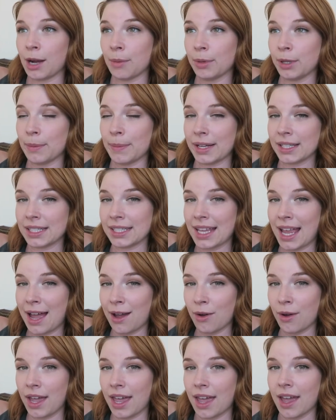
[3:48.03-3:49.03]
couple of months
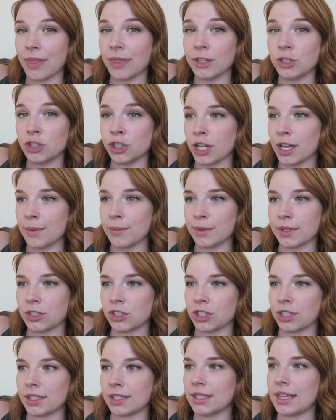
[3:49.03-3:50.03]
now and the gym
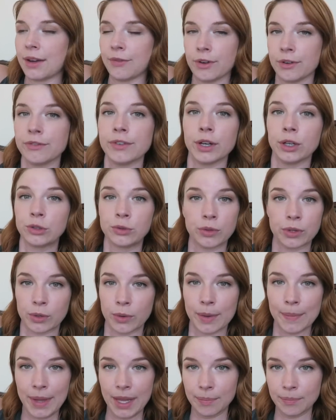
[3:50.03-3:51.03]
was just never filled with
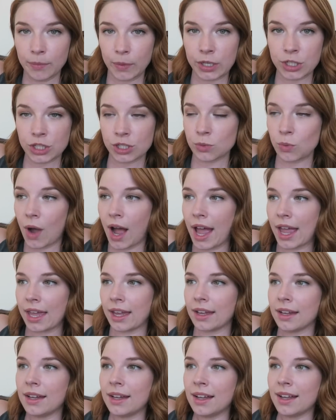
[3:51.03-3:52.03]
equipment, which is why